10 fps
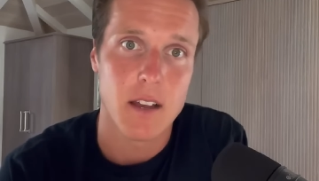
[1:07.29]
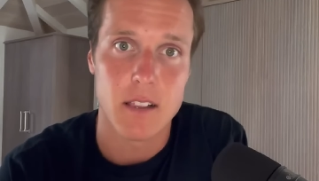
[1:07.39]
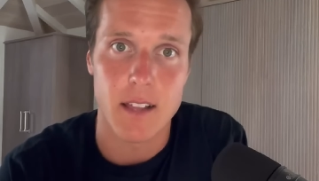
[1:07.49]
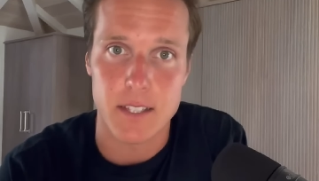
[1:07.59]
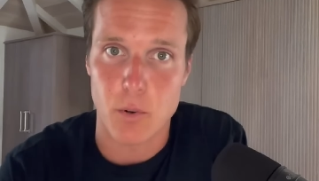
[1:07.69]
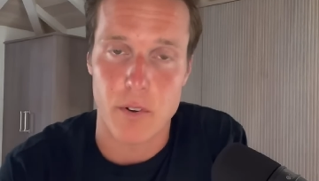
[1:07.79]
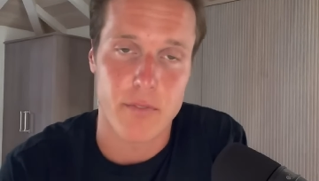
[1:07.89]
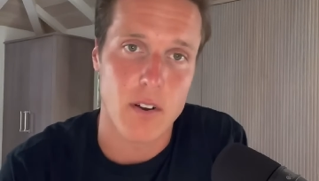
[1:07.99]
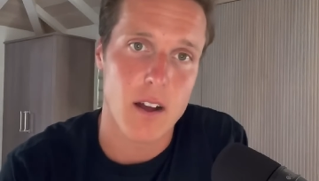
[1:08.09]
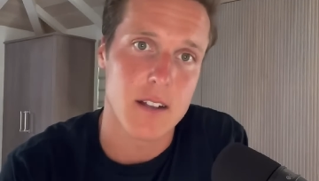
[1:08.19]
like Tour de
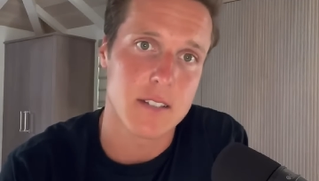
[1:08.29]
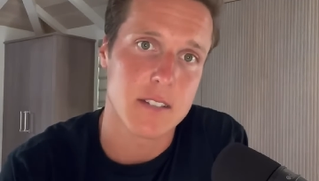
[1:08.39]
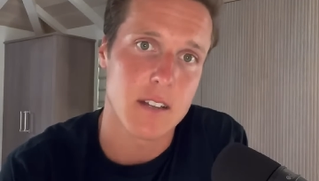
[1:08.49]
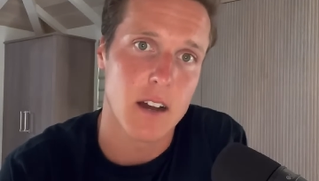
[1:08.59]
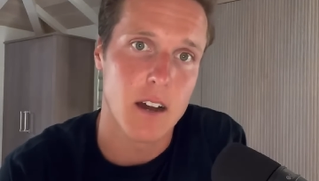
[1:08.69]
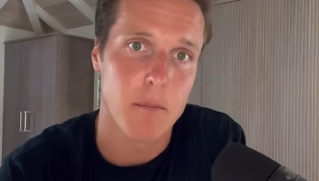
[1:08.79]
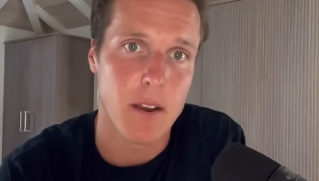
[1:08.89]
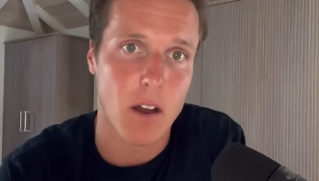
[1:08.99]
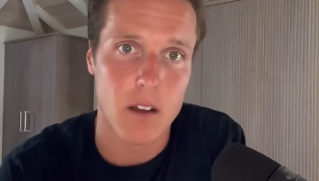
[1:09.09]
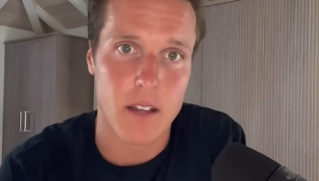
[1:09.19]
France and
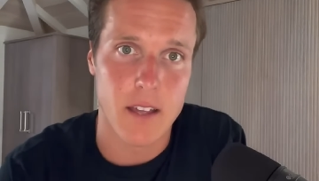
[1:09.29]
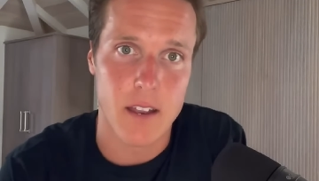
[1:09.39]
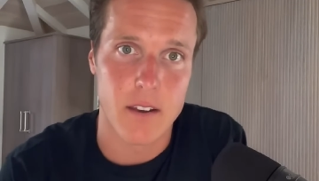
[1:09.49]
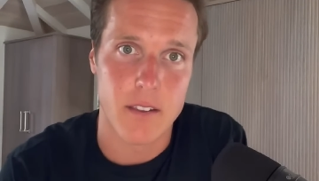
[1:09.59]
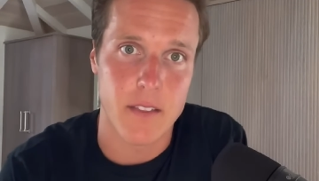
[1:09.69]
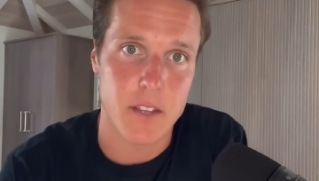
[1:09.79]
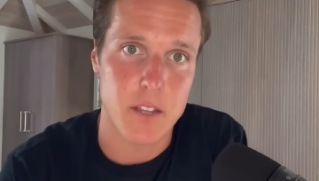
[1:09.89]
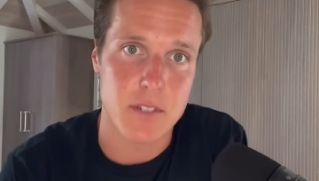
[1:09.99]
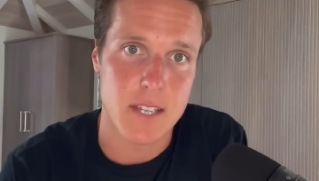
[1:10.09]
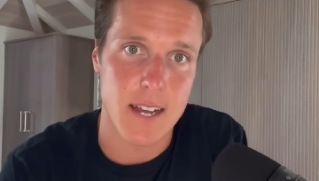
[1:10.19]
the
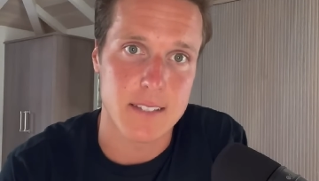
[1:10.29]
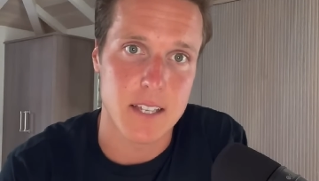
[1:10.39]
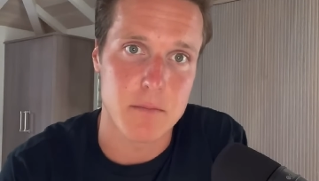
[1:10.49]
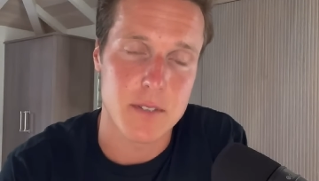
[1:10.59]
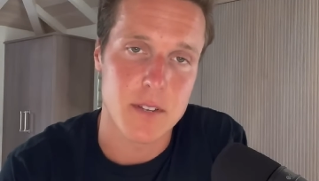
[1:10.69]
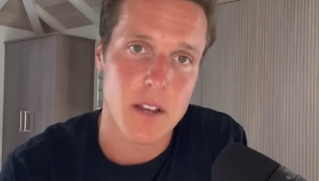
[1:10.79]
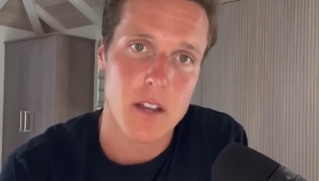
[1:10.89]
UCI teams.